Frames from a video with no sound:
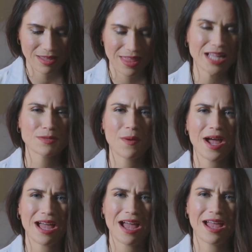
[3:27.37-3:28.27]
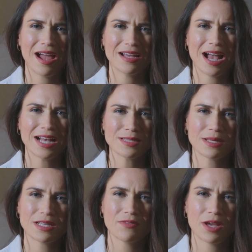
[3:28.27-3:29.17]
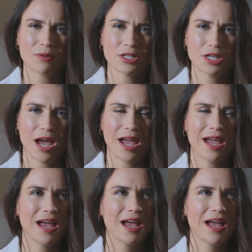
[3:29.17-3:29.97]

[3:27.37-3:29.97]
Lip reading: that's why I asked myself that question. I